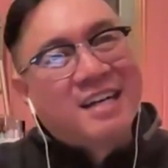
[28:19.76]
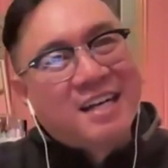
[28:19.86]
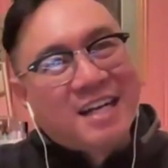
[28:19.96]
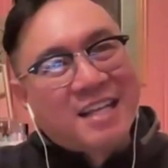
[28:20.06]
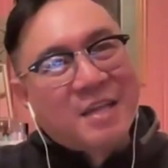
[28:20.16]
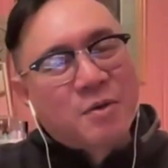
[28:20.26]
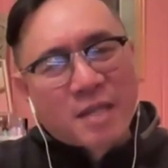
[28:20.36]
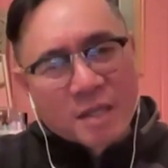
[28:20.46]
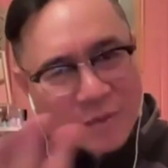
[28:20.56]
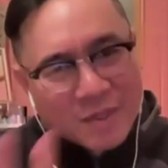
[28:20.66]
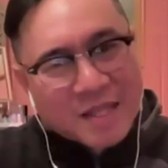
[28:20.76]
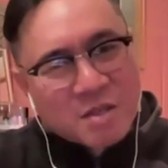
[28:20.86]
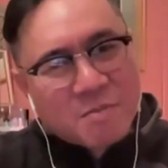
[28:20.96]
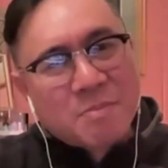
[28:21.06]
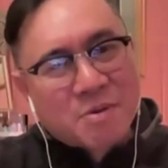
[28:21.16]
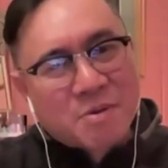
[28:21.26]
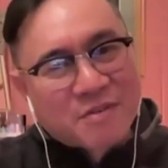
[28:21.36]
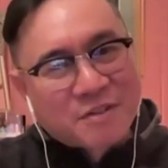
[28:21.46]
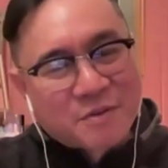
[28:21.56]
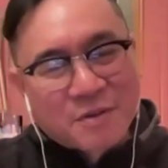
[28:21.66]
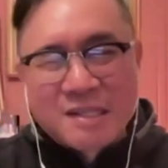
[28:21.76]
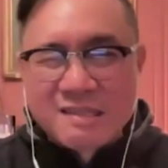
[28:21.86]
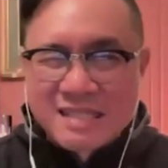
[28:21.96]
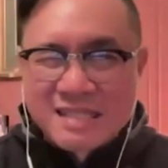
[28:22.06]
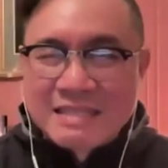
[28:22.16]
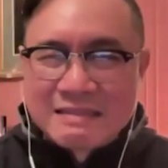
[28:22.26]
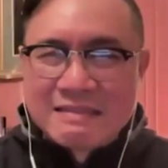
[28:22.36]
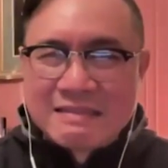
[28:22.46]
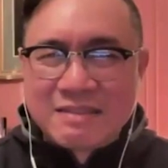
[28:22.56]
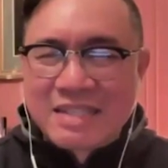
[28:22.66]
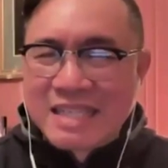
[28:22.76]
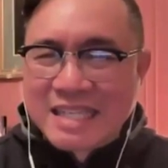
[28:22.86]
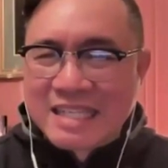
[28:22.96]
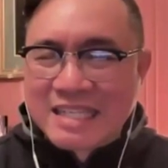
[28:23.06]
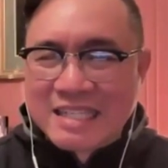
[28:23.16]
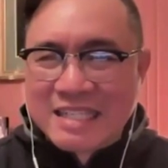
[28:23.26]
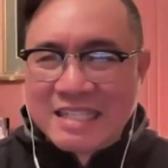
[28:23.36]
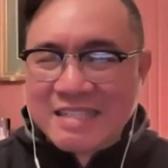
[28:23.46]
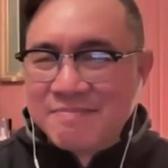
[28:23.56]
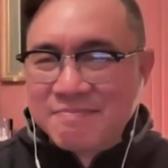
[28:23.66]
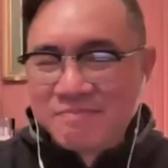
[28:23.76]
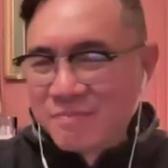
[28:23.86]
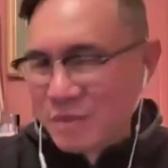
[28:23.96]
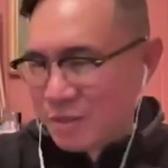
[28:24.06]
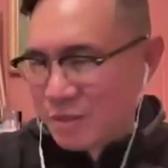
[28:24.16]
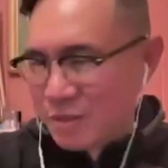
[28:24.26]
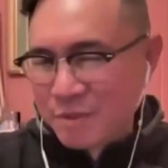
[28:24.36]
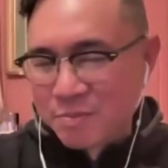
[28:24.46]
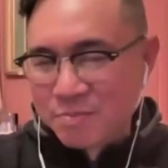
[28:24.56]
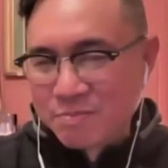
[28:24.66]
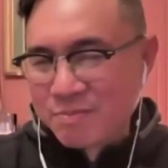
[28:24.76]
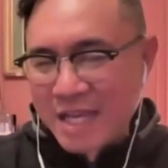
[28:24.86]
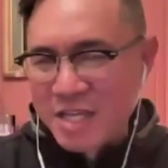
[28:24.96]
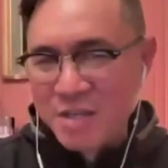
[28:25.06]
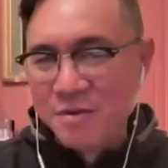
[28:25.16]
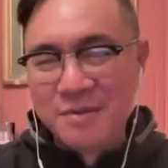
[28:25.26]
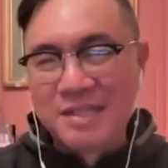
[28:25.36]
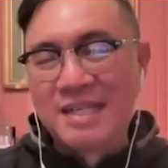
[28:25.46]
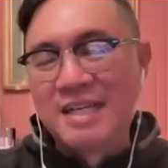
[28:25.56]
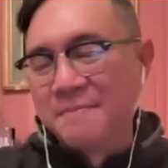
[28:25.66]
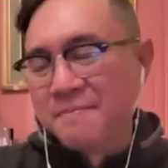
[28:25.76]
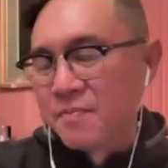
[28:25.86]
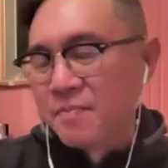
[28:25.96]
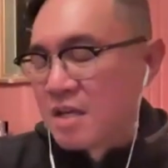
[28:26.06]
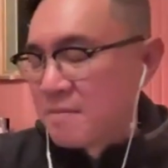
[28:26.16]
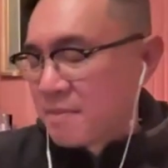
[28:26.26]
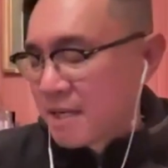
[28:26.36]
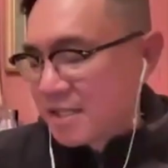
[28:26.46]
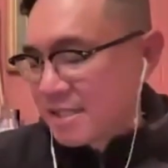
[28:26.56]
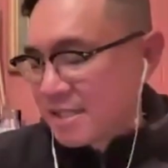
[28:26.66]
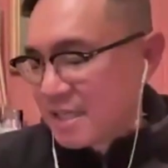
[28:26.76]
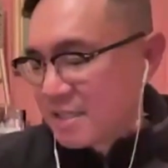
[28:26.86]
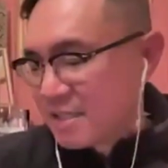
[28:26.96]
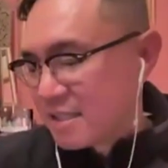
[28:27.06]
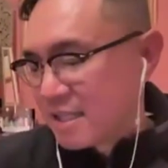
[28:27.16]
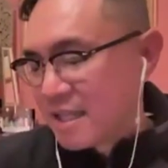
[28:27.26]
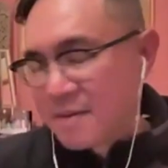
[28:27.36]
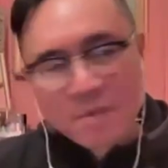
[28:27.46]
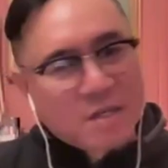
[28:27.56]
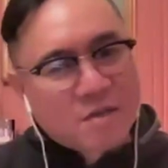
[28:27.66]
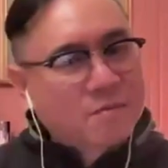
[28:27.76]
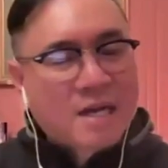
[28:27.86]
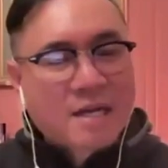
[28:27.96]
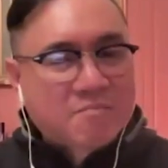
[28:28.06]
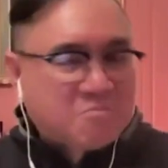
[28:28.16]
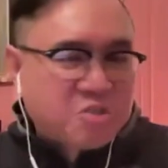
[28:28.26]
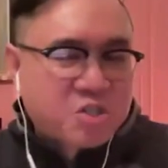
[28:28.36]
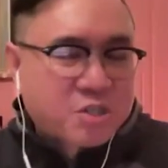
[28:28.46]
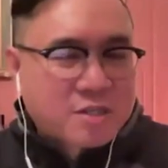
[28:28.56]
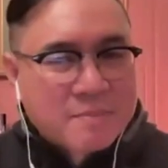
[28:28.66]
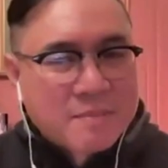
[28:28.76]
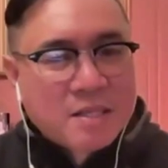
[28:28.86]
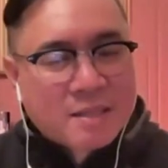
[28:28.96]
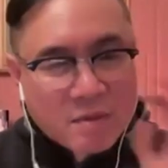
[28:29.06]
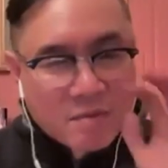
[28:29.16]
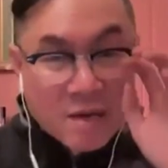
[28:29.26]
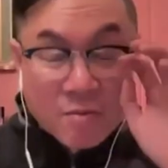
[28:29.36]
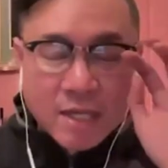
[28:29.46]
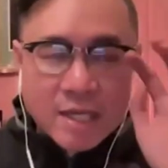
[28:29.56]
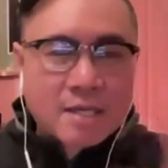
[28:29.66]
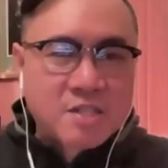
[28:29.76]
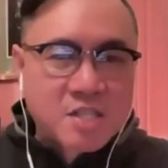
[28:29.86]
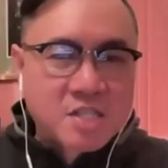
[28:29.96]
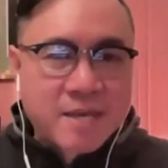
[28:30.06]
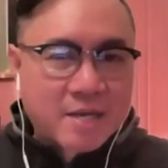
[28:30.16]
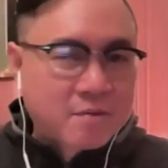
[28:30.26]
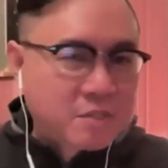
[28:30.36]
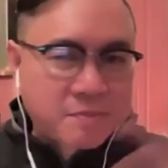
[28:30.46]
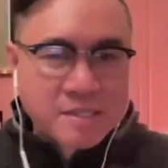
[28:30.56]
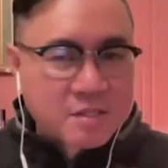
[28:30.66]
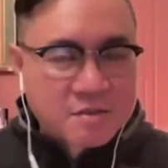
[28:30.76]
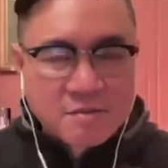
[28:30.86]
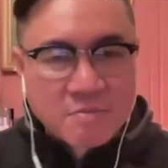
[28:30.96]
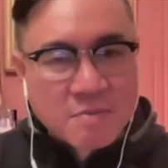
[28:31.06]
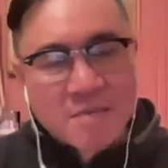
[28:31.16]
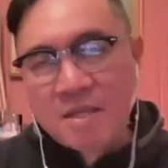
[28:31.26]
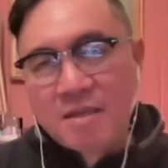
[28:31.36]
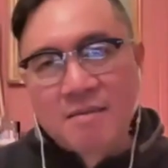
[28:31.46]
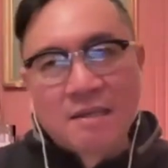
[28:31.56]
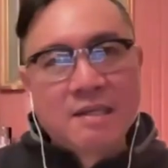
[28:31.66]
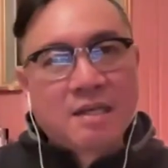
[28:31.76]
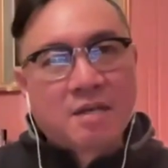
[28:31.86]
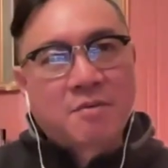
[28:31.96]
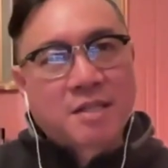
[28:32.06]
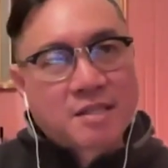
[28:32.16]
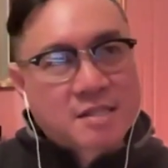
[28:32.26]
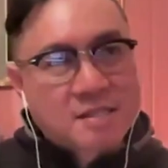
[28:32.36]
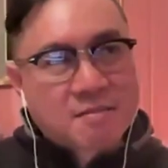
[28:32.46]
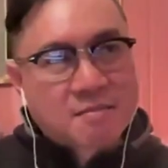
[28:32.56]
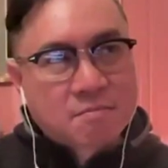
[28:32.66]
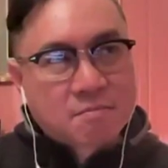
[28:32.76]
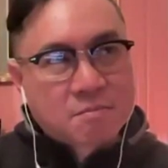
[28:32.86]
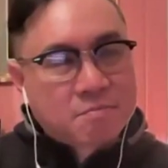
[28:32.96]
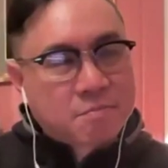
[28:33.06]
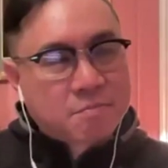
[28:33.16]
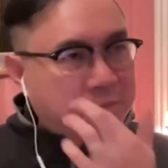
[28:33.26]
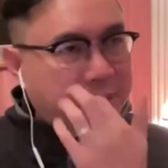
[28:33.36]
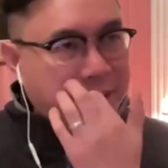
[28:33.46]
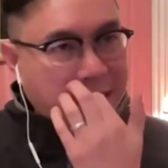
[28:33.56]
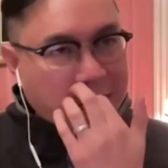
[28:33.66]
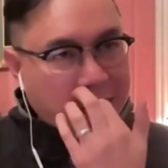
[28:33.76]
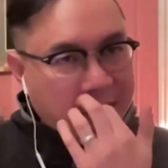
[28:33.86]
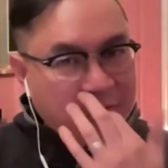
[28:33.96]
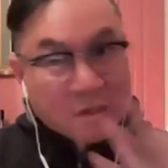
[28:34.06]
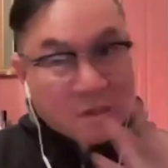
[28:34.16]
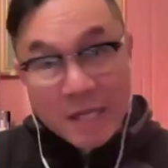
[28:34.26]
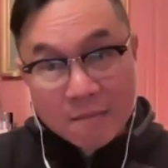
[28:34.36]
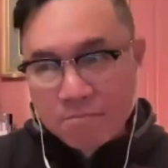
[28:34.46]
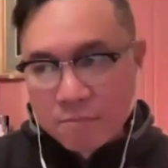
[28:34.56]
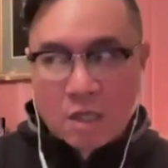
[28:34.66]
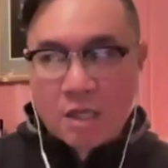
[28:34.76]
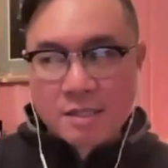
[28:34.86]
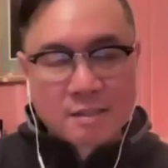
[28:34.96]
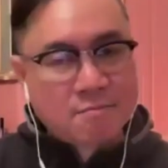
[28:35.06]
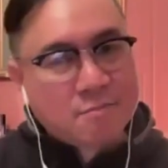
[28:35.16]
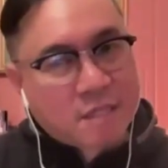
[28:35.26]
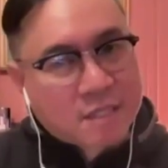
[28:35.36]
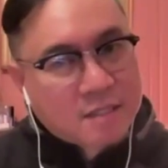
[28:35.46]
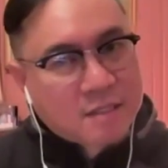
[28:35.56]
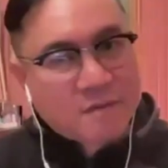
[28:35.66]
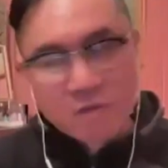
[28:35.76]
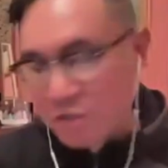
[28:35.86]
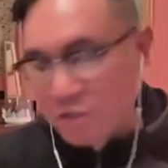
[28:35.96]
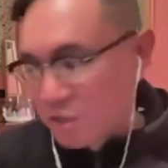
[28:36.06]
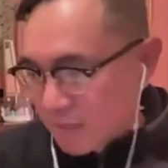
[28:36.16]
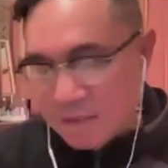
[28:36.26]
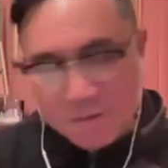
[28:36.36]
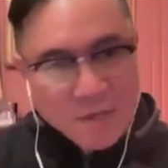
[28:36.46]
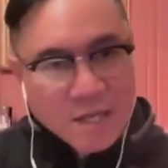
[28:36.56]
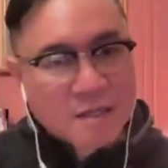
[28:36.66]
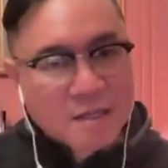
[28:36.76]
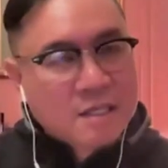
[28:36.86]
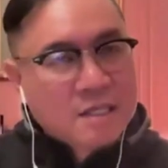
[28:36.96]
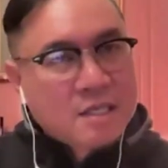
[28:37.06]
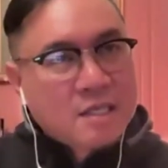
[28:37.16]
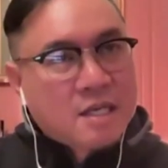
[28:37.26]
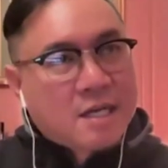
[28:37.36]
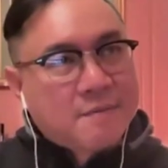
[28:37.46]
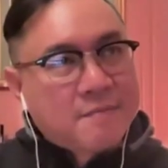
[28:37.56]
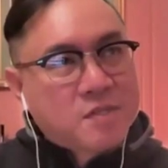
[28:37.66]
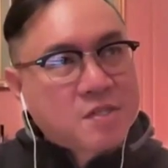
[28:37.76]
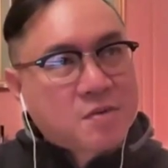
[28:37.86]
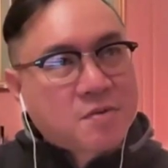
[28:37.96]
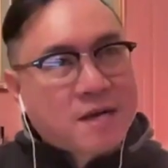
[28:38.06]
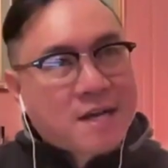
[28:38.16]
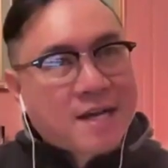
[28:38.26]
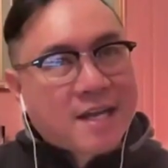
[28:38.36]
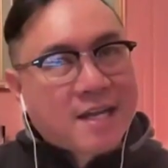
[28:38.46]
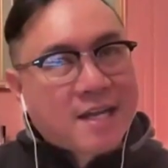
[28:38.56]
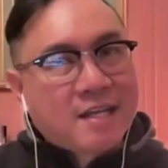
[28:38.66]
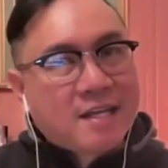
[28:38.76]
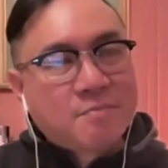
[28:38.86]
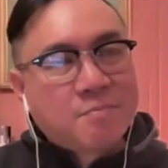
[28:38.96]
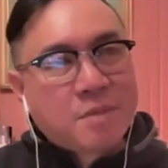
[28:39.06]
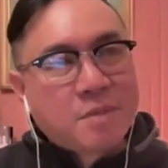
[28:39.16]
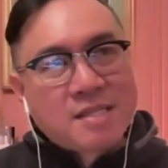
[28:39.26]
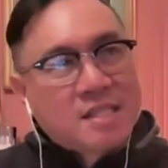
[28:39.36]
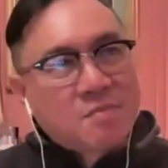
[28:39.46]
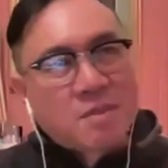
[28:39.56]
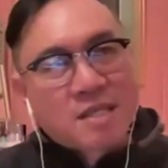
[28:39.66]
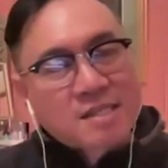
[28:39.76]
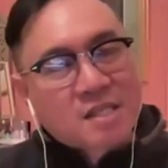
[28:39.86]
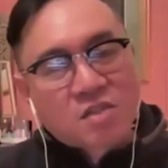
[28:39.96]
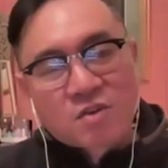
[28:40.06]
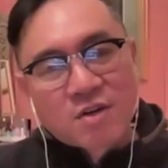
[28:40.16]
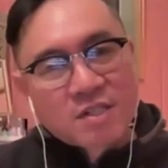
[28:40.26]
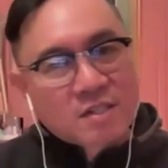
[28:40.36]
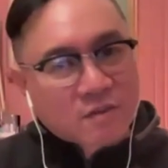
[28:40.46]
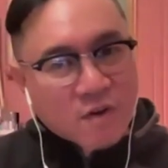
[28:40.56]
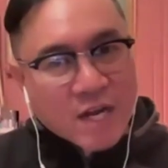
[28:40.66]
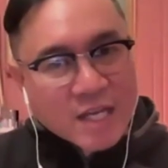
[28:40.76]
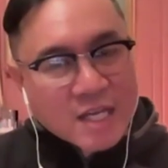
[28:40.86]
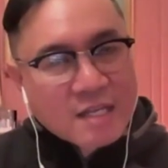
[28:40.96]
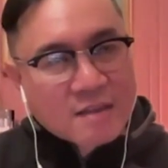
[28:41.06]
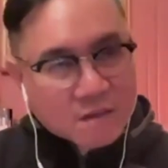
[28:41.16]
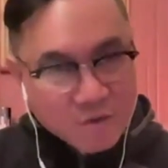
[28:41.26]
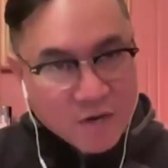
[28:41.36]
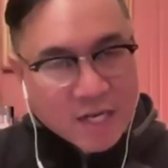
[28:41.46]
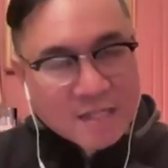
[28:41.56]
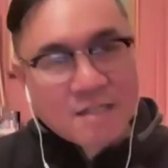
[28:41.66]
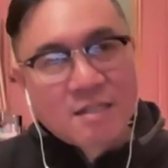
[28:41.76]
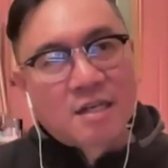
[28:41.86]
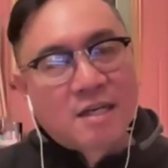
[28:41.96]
Uh, and they were like, "We think you'd be perfect for it." And I was like, "Ooh, okay. Um, you're you're thank you." Um, but I just said to them, you know, sure. Let me let me. I'll write it on spec, which means you don't have to pay me. I'll write this picture book, and if you like it, awesome. And if you don't, that's okay. Um, so I Pete sends me like six drawings of Cranky the Crane.